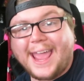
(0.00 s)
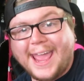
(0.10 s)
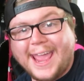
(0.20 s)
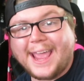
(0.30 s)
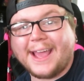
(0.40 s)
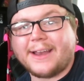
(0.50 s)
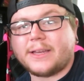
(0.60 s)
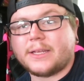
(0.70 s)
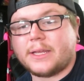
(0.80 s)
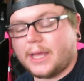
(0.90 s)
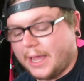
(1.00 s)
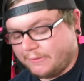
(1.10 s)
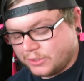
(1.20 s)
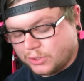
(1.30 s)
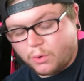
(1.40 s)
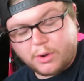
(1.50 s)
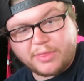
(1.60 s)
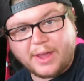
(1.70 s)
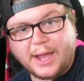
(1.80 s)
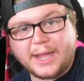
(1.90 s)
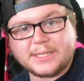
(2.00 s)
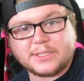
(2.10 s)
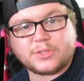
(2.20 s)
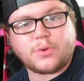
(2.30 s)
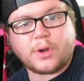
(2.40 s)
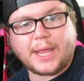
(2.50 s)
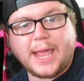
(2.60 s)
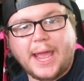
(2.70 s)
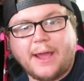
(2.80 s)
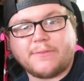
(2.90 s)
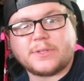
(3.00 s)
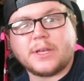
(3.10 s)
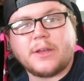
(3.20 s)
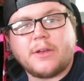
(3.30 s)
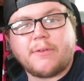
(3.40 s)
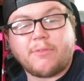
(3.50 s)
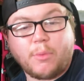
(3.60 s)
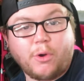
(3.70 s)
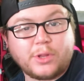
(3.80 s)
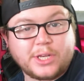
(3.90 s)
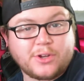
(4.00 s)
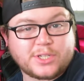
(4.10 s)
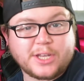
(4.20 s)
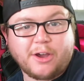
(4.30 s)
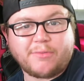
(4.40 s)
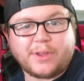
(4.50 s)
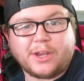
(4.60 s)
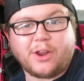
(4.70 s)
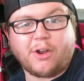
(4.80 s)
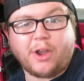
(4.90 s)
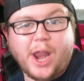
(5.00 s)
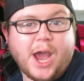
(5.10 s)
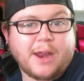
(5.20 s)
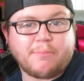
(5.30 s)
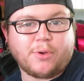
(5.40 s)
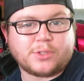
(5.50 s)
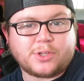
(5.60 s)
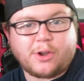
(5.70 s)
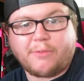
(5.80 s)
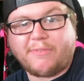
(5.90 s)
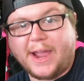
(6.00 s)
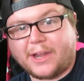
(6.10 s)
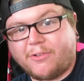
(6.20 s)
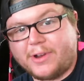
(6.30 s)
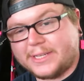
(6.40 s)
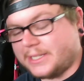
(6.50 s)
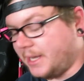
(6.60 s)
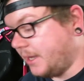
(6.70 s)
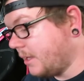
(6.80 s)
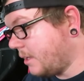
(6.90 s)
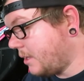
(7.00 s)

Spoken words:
and have sore thighs and sore calves from holding yourself in your non-bolstered factory seat.